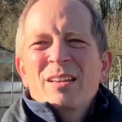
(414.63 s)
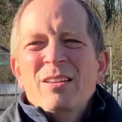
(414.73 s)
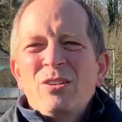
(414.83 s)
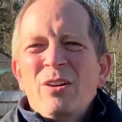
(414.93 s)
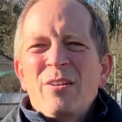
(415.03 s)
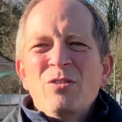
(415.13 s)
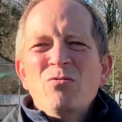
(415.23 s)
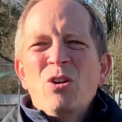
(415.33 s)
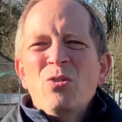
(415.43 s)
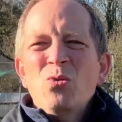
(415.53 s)
You don't have to
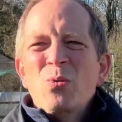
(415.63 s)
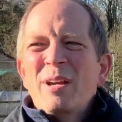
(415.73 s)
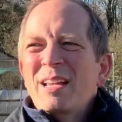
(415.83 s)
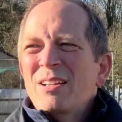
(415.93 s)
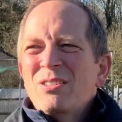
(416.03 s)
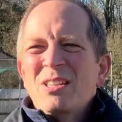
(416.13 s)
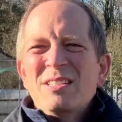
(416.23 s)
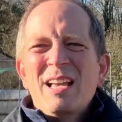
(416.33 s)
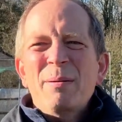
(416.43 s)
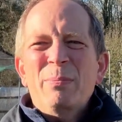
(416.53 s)
run all the way down to the
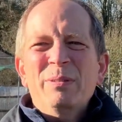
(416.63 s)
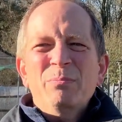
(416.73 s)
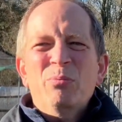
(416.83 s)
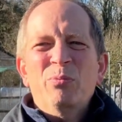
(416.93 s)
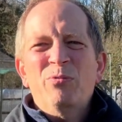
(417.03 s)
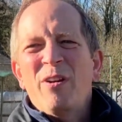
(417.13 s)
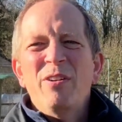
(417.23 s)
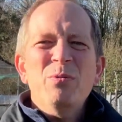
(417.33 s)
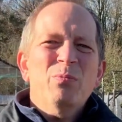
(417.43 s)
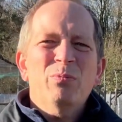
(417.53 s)
tap and
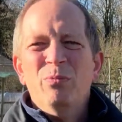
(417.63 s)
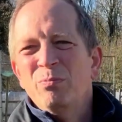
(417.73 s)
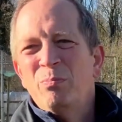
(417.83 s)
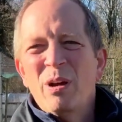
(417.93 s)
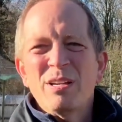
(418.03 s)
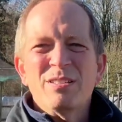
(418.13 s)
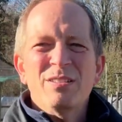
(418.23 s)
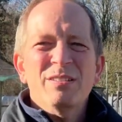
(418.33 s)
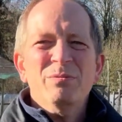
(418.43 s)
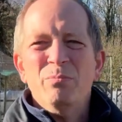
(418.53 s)
ferry buckets
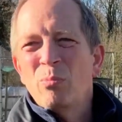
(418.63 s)
and